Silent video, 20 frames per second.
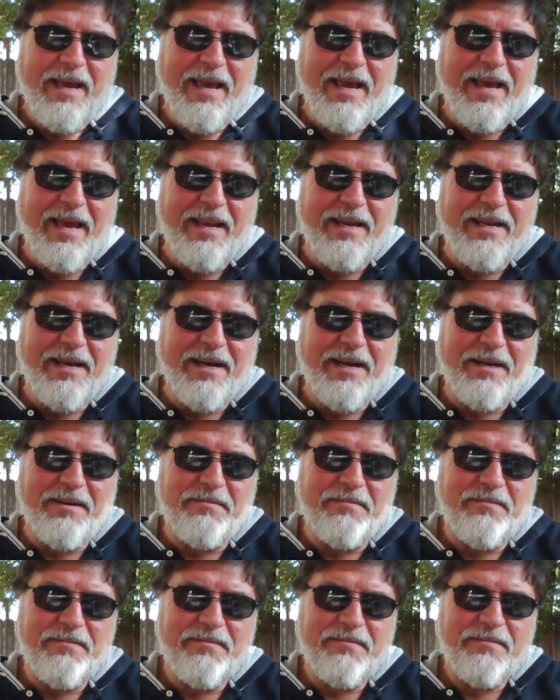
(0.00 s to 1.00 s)
And
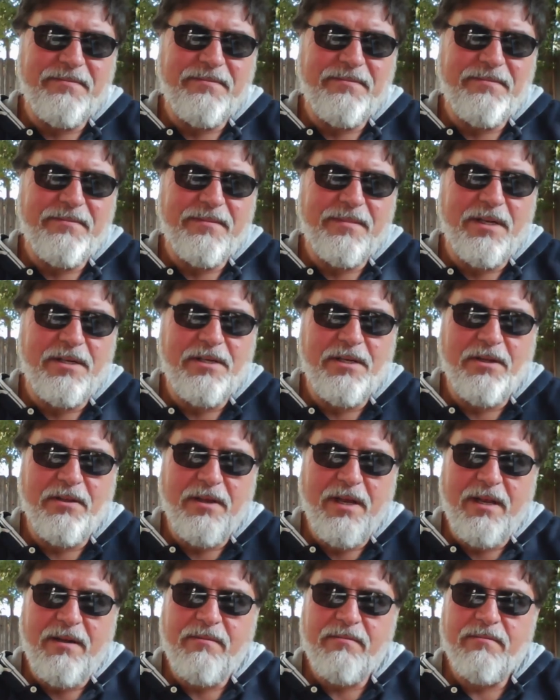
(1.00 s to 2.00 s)
till
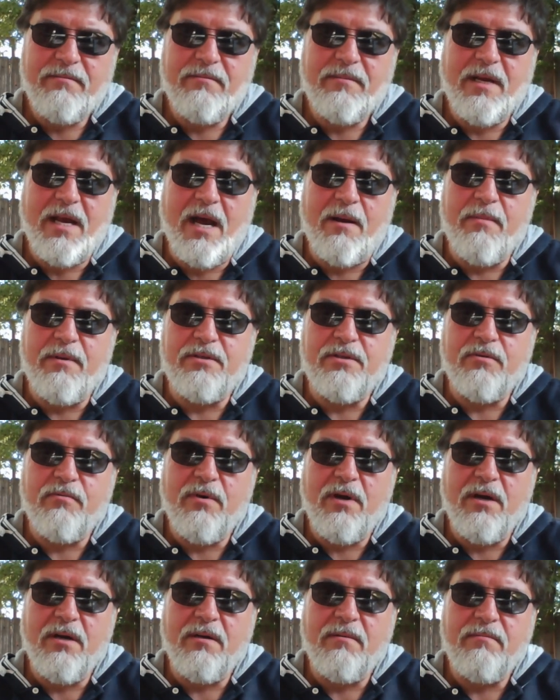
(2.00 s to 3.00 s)
then, comments are
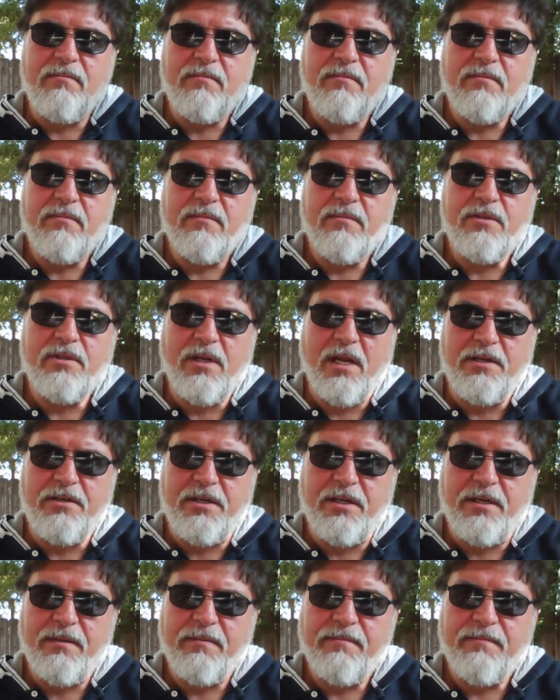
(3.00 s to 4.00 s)
welcome. Sláinte.